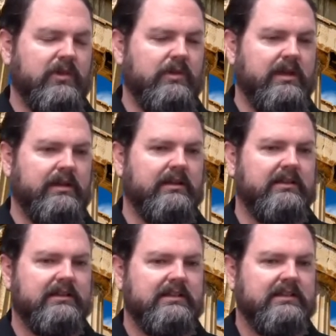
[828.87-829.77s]
Okay.
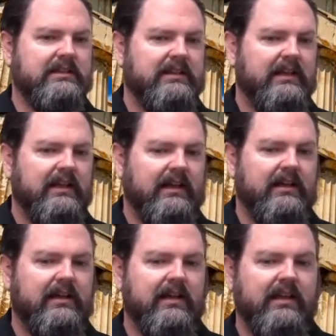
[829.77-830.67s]

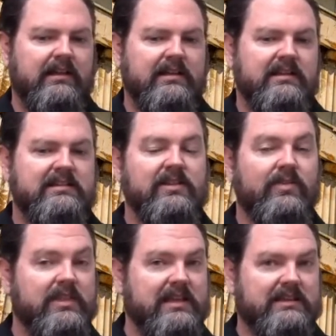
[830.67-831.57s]
Uh, so
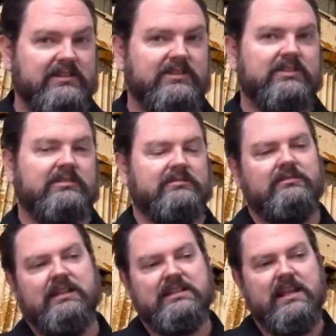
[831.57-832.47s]
this
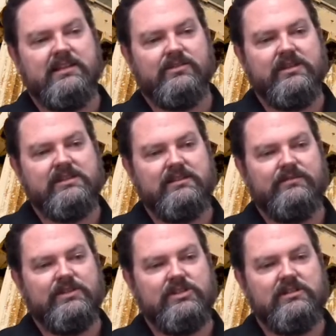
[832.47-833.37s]
is how the Greeks
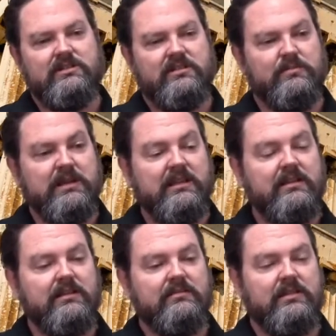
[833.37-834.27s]
envisioned the
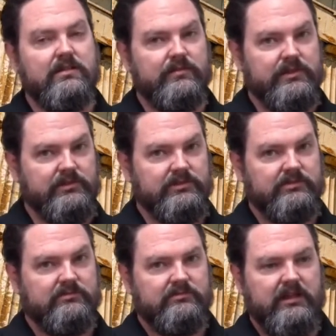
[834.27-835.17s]
beginning of the
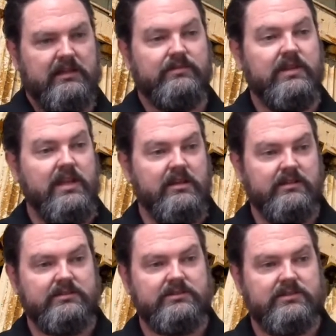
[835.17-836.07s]
universe out of
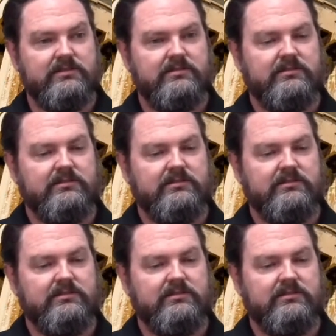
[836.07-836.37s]
chaos